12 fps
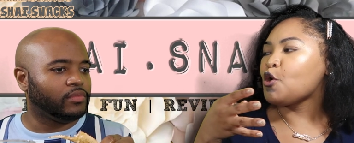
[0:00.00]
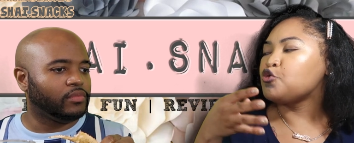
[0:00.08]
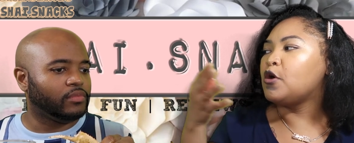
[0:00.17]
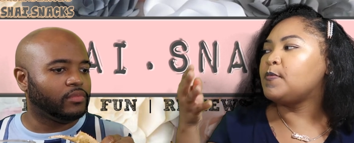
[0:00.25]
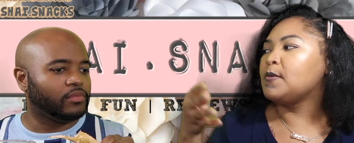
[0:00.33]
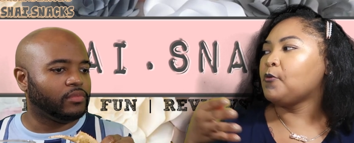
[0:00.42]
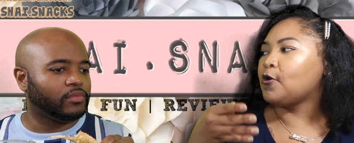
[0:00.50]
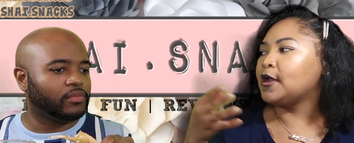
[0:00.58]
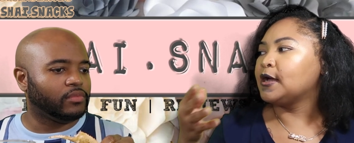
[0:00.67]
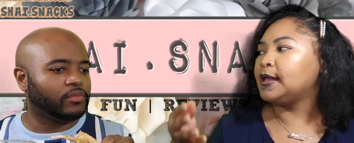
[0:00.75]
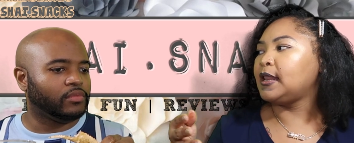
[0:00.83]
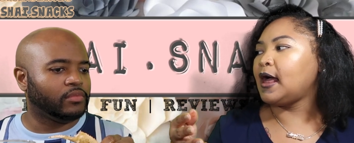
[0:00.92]
Speaker 1: you would be more
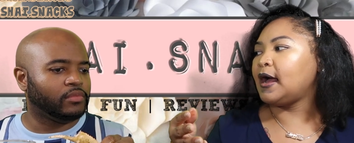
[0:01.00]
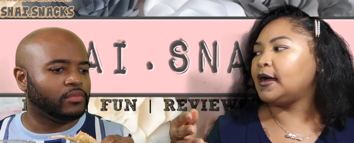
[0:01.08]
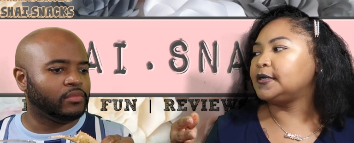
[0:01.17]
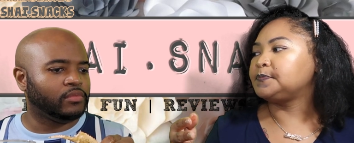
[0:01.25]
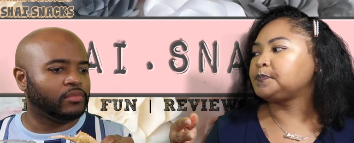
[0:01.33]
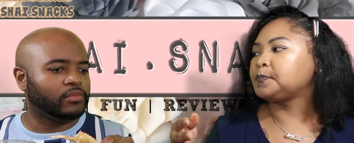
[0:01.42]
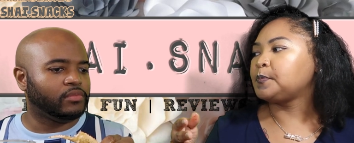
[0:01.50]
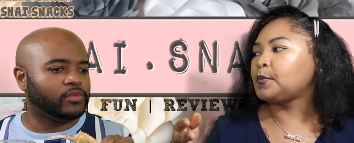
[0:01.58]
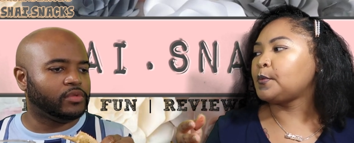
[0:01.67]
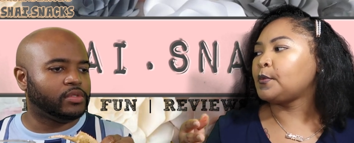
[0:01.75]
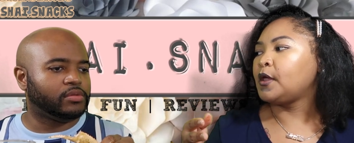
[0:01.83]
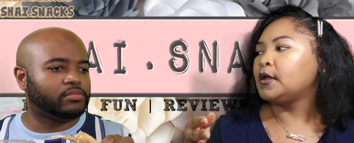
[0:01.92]
inclined
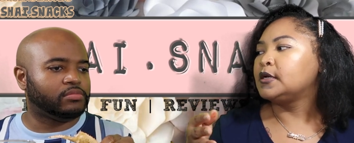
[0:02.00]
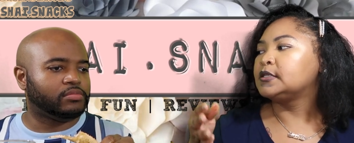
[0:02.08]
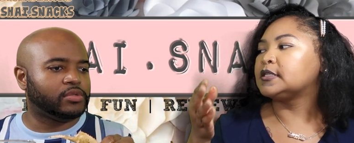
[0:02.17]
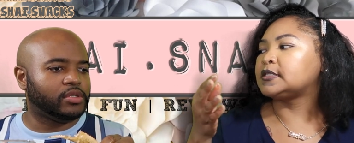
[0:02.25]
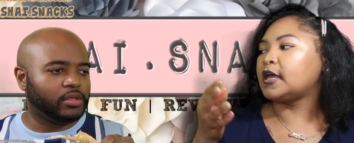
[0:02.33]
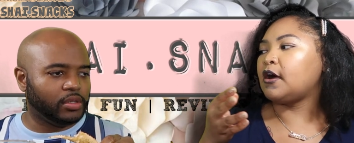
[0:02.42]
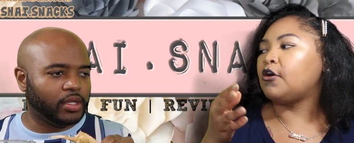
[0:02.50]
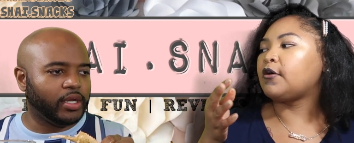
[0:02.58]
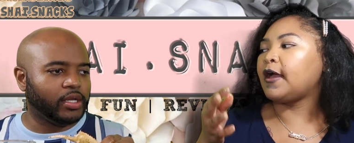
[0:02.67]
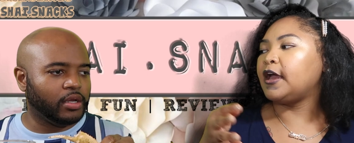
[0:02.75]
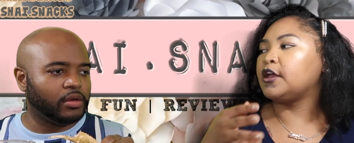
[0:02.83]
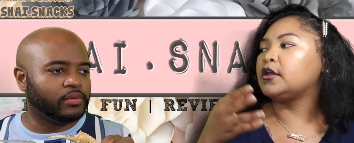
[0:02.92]
to say, so
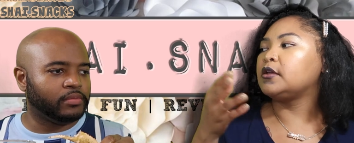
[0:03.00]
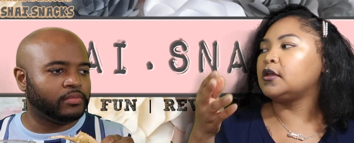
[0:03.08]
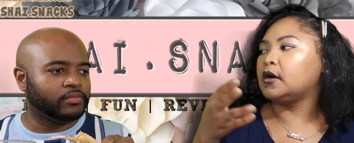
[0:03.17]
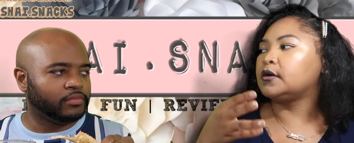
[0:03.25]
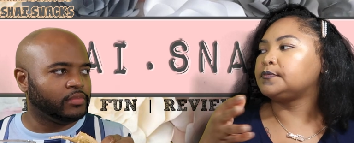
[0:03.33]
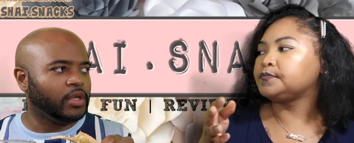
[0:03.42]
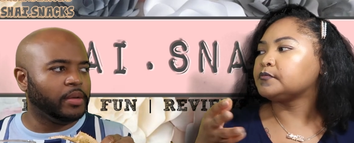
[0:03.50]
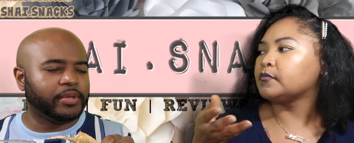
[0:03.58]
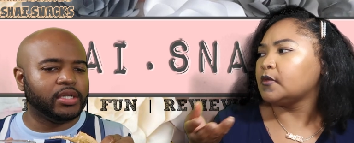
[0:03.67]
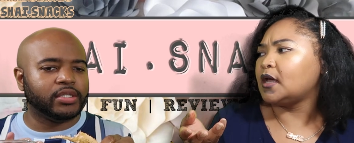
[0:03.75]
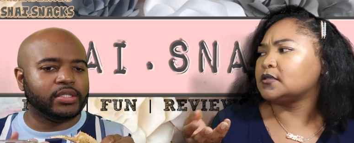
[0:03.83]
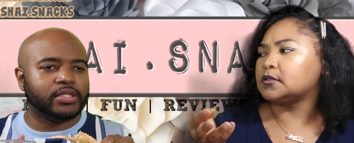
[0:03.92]
okay, yeah, yeah,
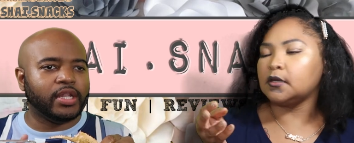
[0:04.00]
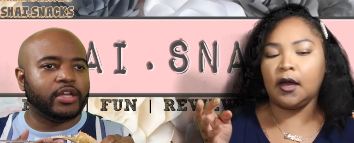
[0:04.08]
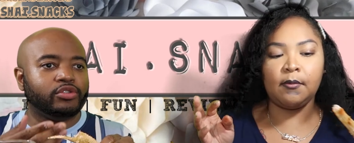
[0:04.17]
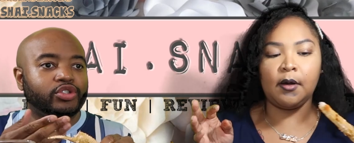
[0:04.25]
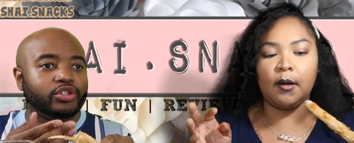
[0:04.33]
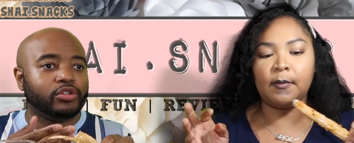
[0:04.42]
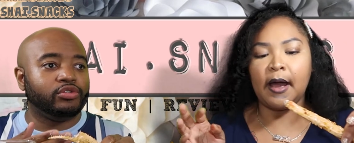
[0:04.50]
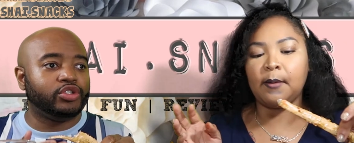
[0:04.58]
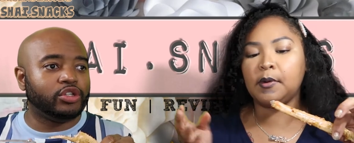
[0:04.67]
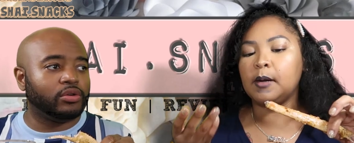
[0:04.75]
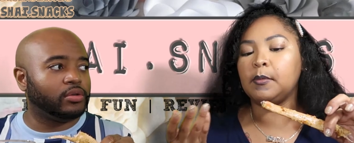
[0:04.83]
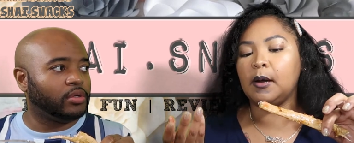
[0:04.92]
because now I'm, you, sh- I'm, you
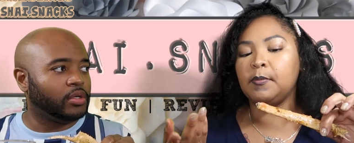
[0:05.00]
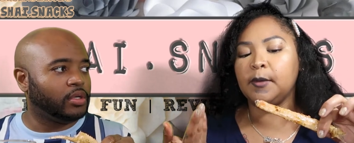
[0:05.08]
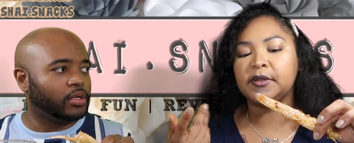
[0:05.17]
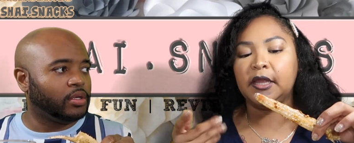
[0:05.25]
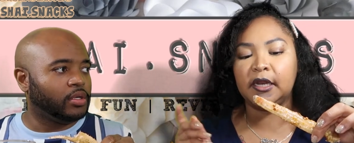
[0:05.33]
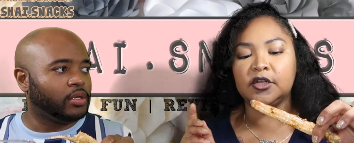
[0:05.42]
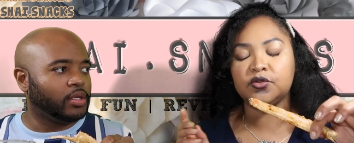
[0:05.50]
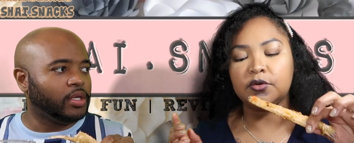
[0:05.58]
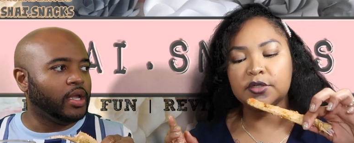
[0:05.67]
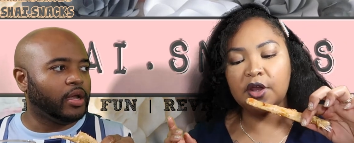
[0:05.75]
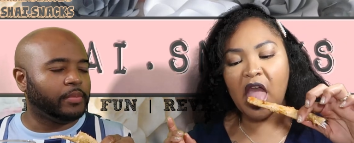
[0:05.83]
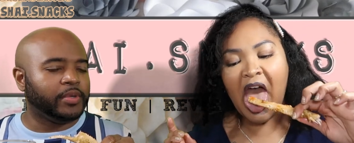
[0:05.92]
sh- I'm, I'm, empathetic to
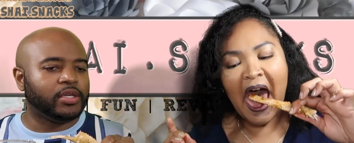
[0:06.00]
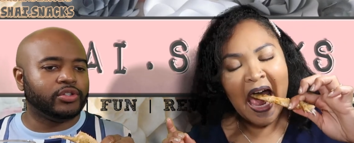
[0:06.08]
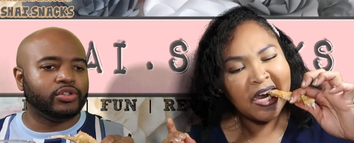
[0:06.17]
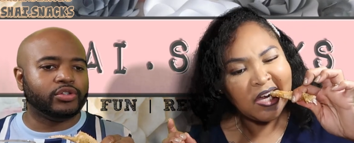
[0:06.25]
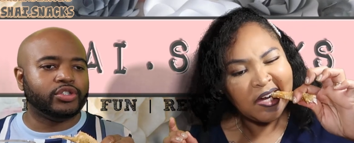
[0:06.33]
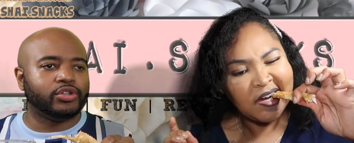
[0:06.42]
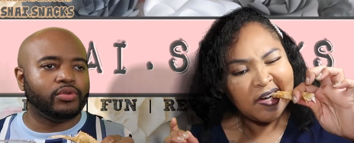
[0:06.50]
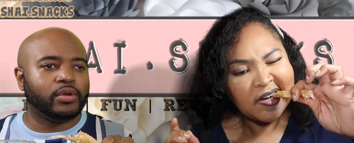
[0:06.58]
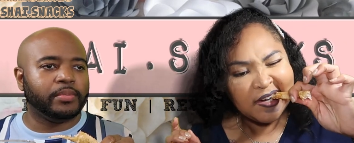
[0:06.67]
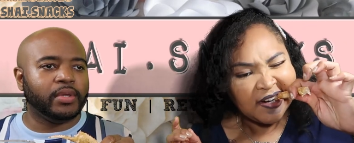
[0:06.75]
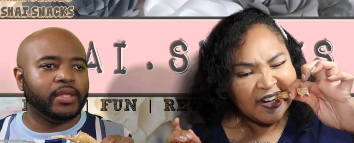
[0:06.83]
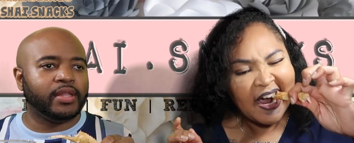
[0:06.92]
it. Yeah,
Speaker 2: because you're
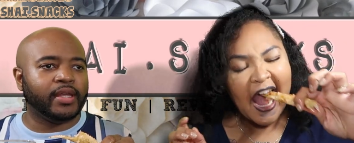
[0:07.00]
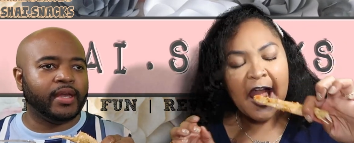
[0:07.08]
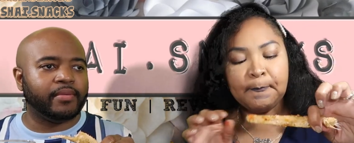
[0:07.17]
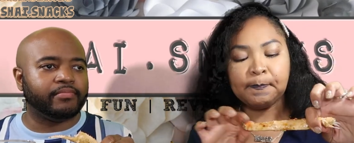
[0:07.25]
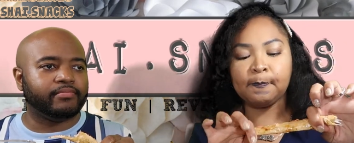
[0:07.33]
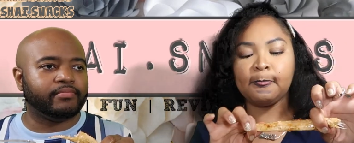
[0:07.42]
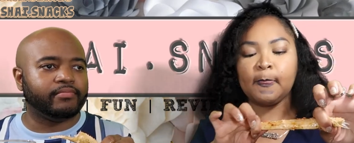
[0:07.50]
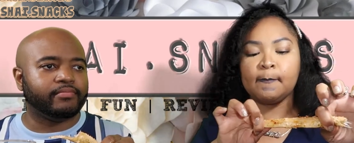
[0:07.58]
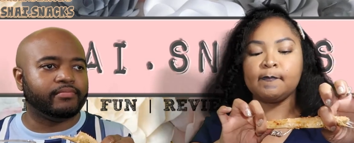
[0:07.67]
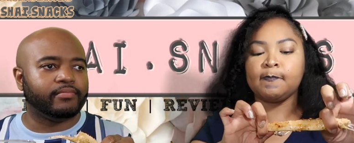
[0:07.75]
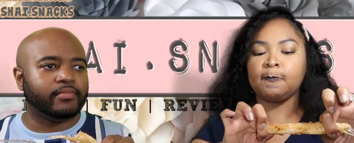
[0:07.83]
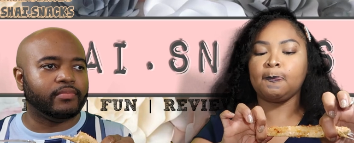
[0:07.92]
showing me that
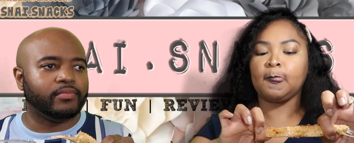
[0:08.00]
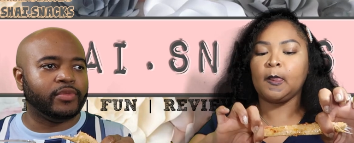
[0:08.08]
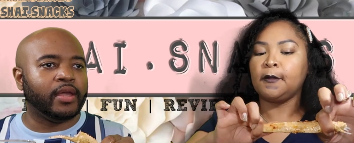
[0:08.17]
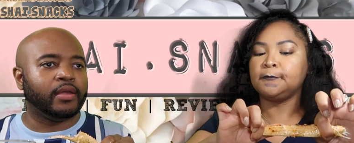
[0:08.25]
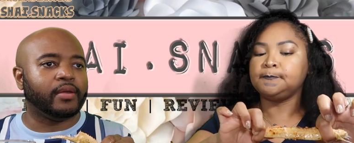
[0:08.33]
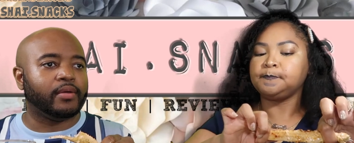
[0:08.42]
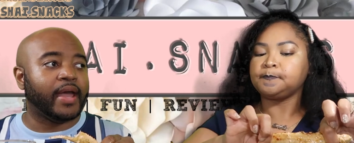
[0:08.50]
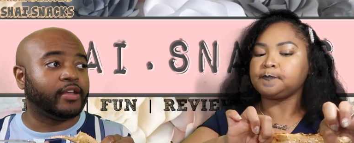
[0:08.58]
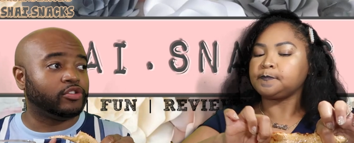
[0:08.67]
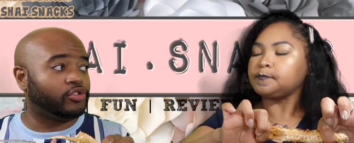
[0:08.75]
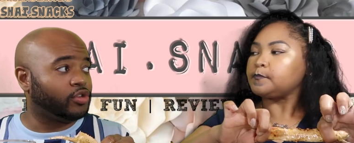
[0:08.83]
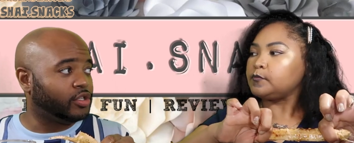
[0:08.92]
that I
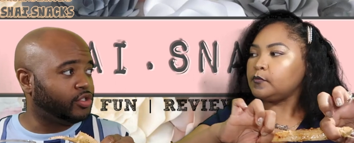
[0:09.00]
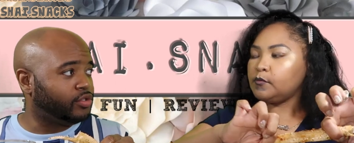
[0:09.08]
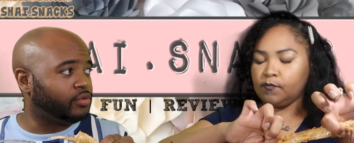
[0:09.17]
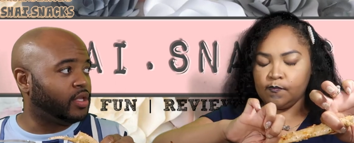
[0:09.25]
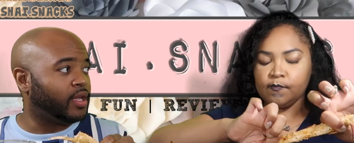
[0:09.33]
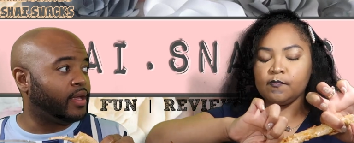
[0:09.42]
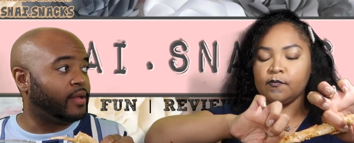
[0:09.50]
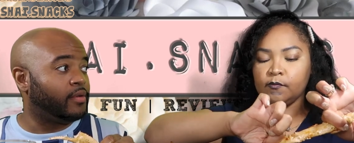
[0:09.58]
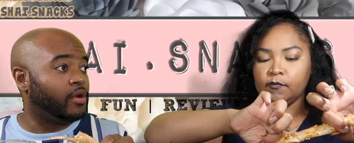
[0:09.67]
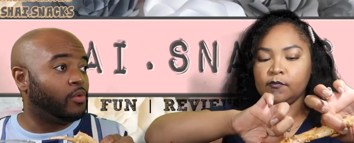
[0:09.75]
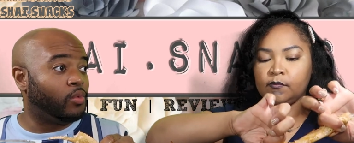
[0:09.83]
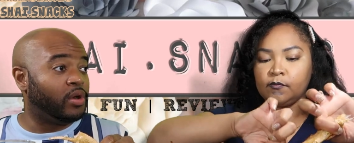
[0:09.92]
can trust you. That
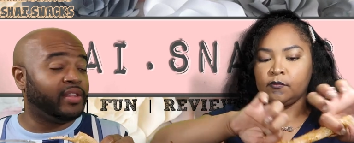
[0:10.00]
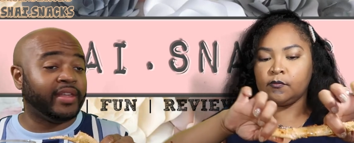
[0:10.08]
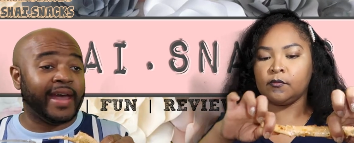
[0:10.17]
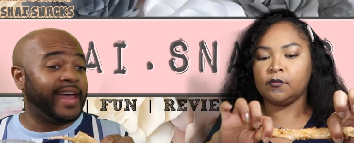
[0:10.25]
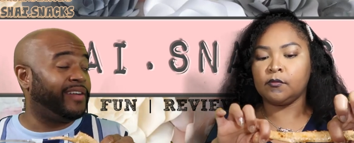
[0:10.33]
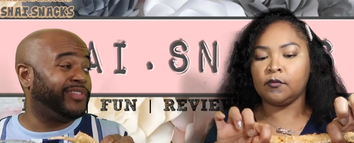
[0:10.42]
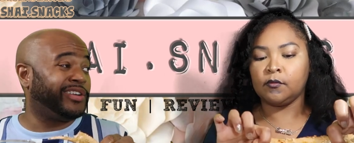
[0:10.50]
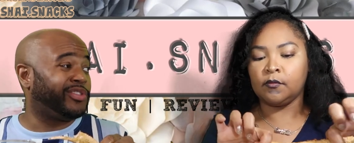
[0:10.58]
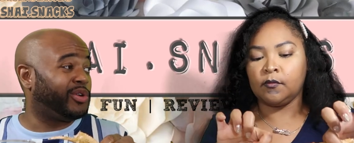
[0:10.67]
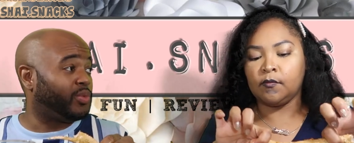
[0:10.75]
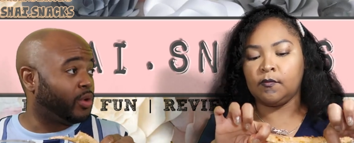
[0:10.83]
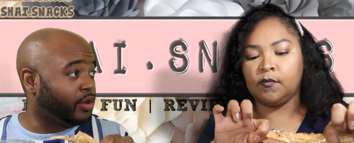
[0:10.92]
mm-hmm. one, that I have
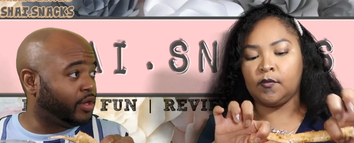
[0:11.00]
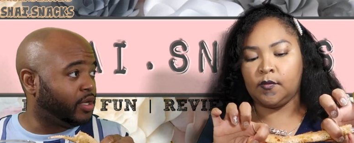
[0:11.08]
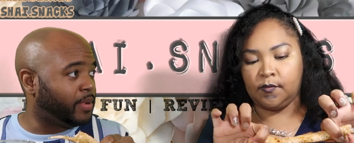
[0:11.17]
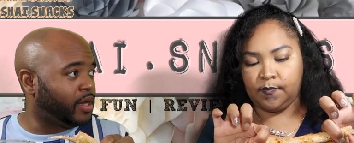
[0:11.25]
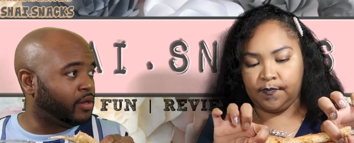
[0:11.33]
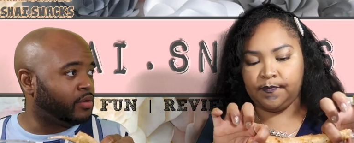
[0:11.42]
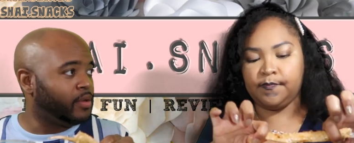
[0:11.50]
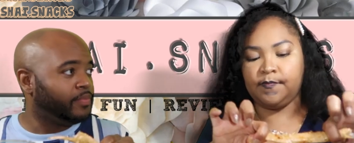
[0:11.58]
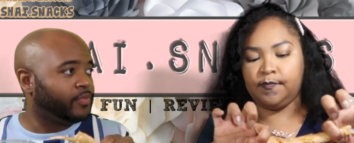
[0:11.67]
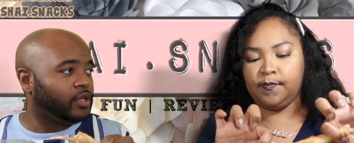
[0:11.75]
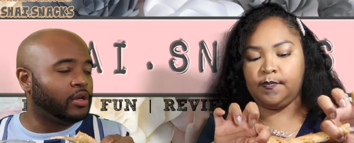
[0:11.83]
nothing to worry about. Mm-hmm.